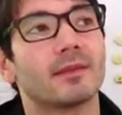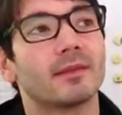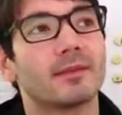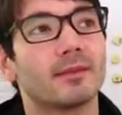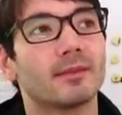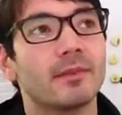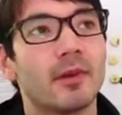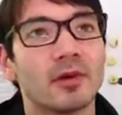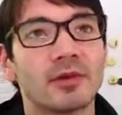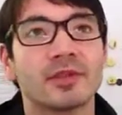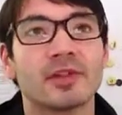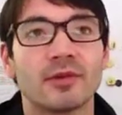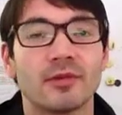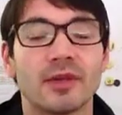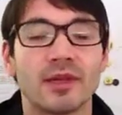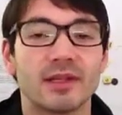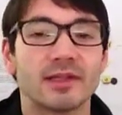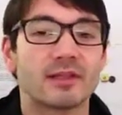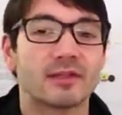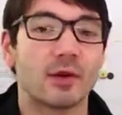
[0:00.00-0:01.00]
most
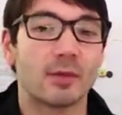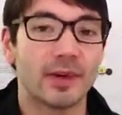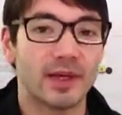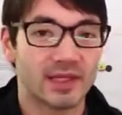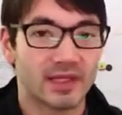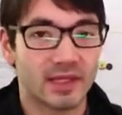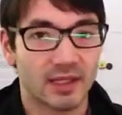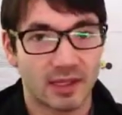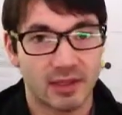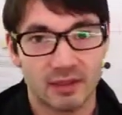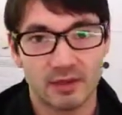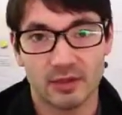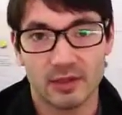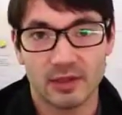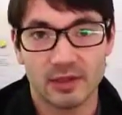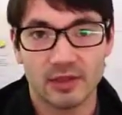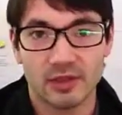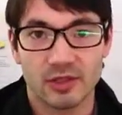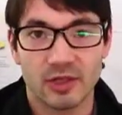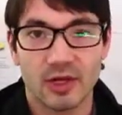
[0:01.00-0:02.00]
Koreans know basic
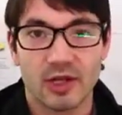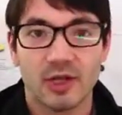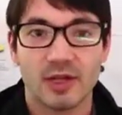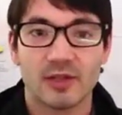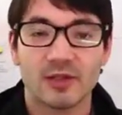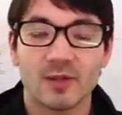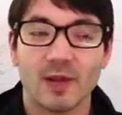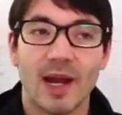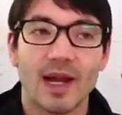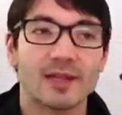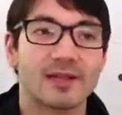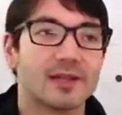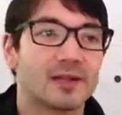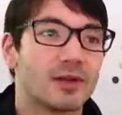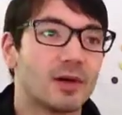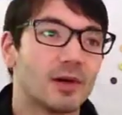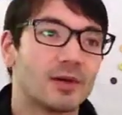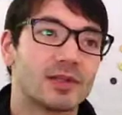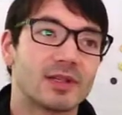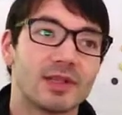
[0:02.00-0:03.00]
English. So I had to
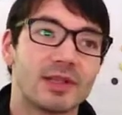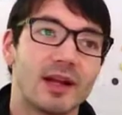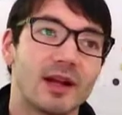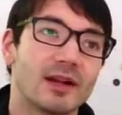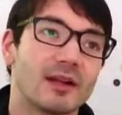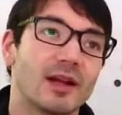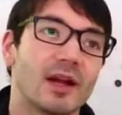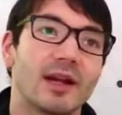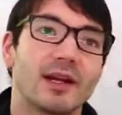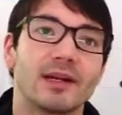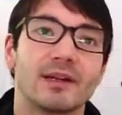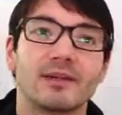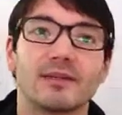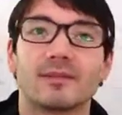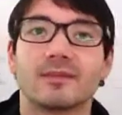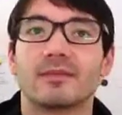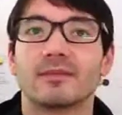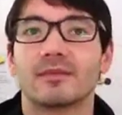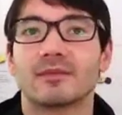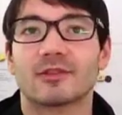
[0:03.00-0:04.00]
go to the airline
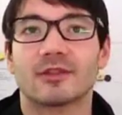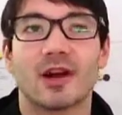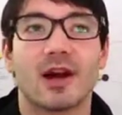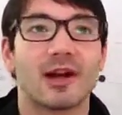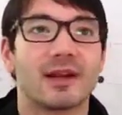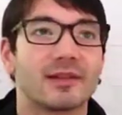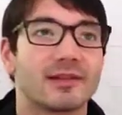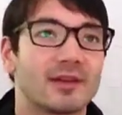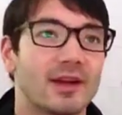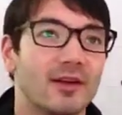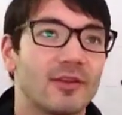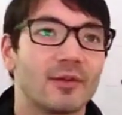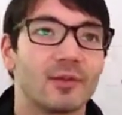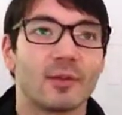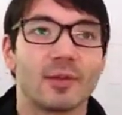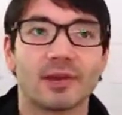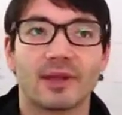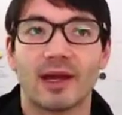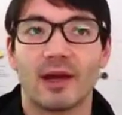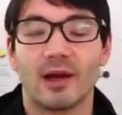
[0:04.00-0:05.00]
and try to tell them
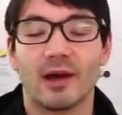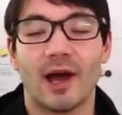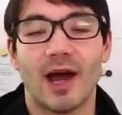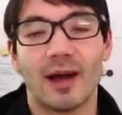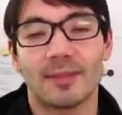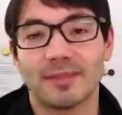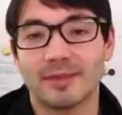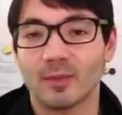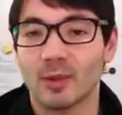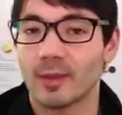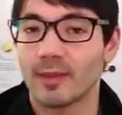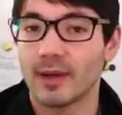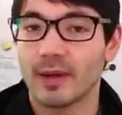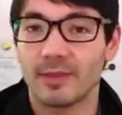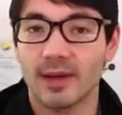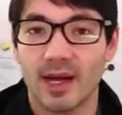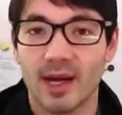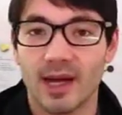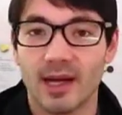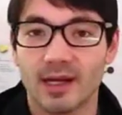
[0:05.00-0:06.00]
what the hell happened with my
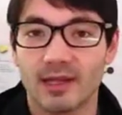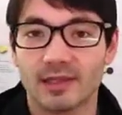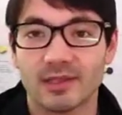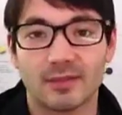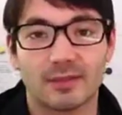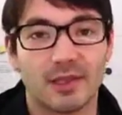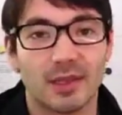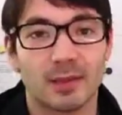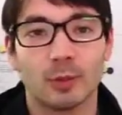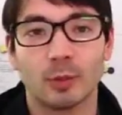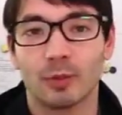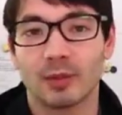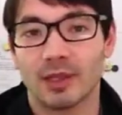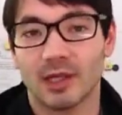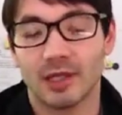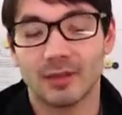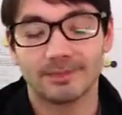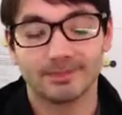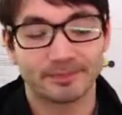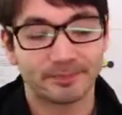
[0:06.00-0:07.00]
bags and blah, blah,
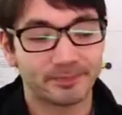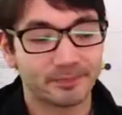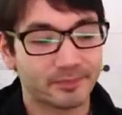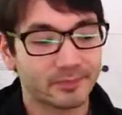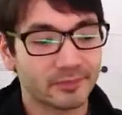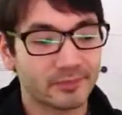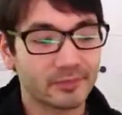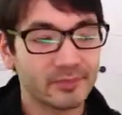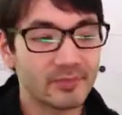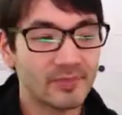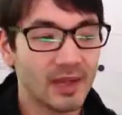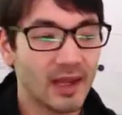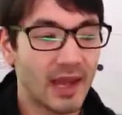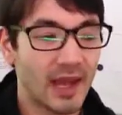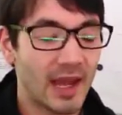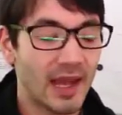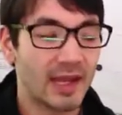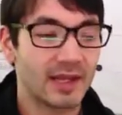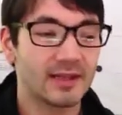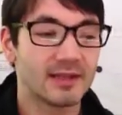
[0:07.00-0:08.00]
blah.
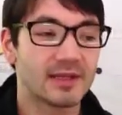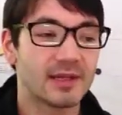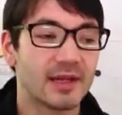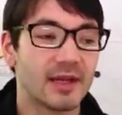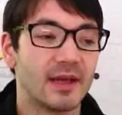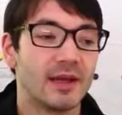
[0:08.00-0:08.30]
And